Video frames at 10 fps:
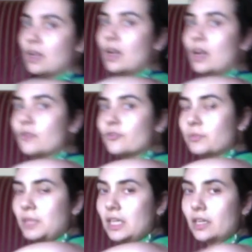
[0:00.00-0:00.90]
From
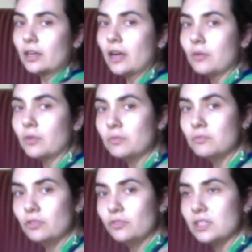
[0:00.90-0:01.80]
here, I want to
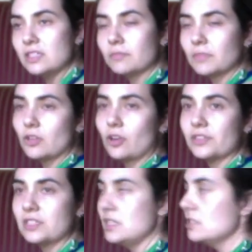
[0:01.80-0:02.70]
move into something called the
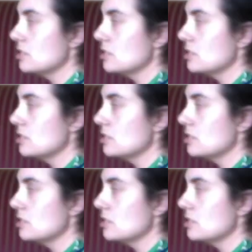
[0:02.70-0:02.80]
teaser.